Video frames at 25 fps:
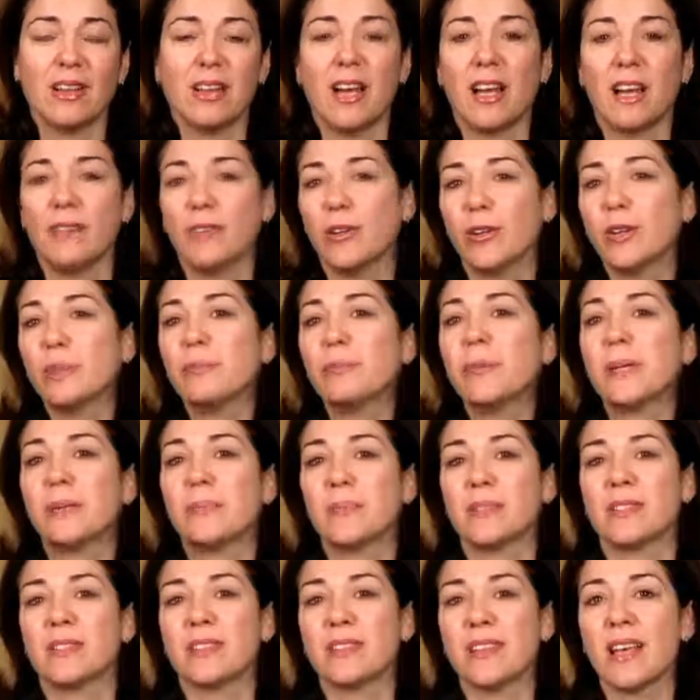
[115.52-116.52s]
I've heard
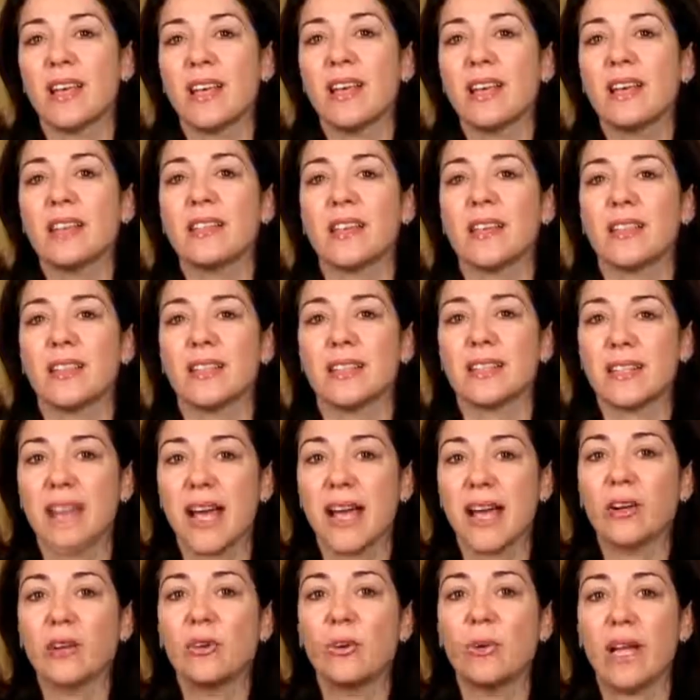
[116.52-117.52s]
people say that the
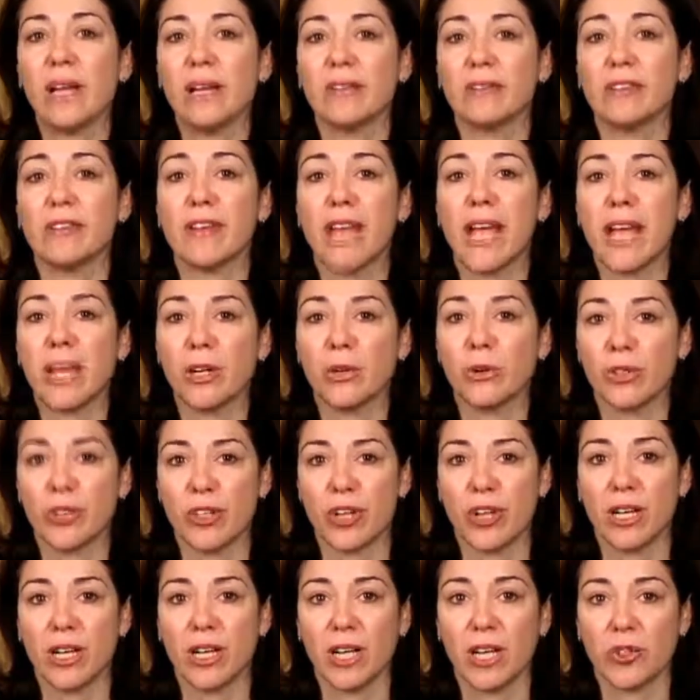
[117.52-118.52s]
tidal wave of
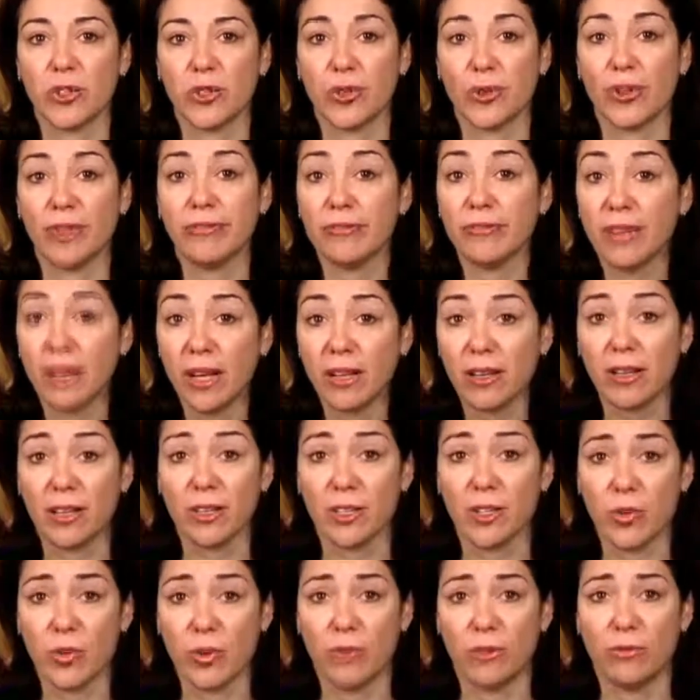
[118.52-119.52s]
anguish our country felt
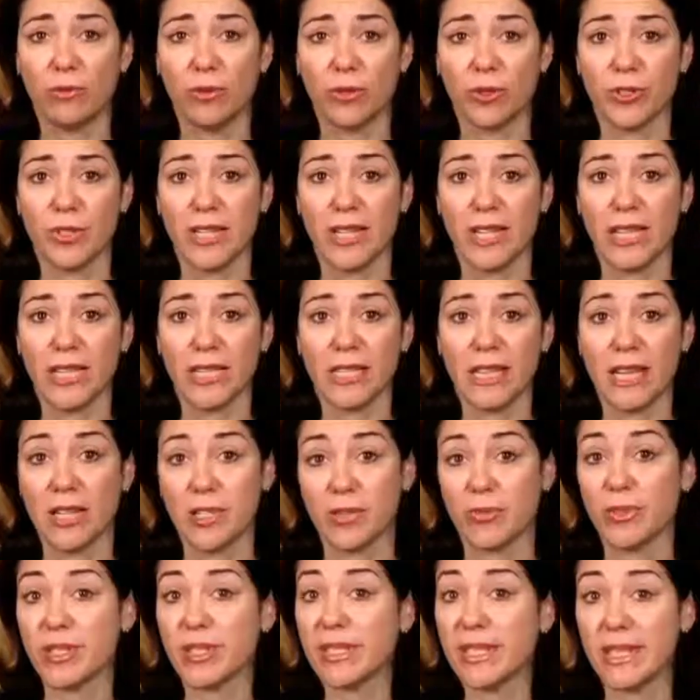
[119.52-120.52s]
on 12/14
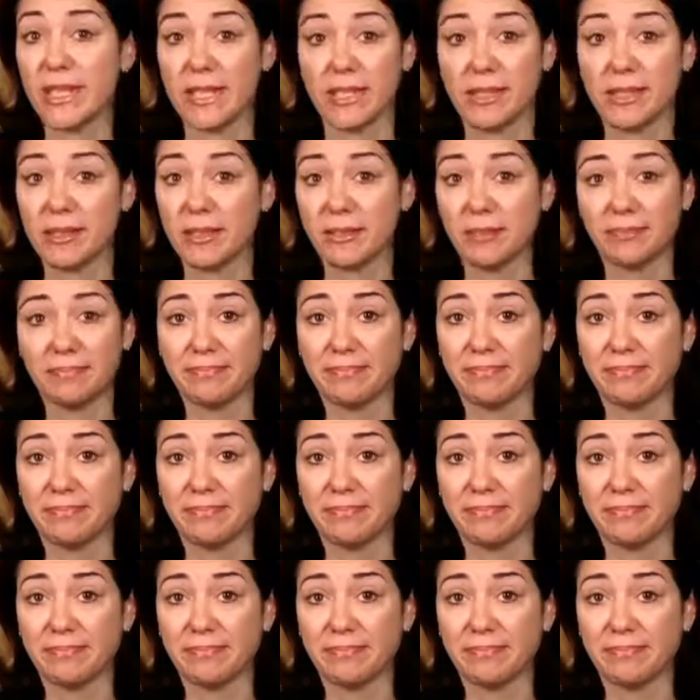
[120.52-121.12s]
has receded,